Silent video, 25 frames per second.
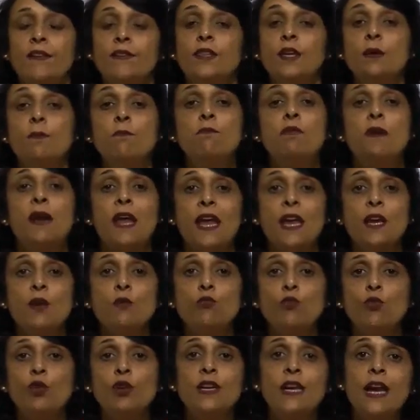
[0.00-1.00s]
the
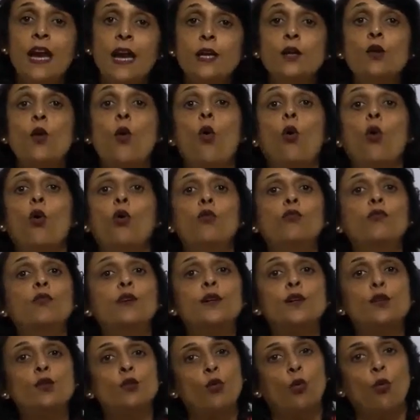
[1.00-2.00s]
brain would get
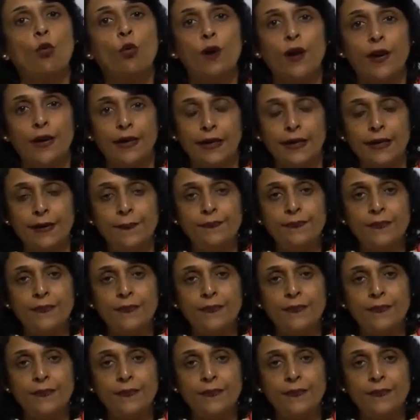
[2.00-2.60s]
overloaded.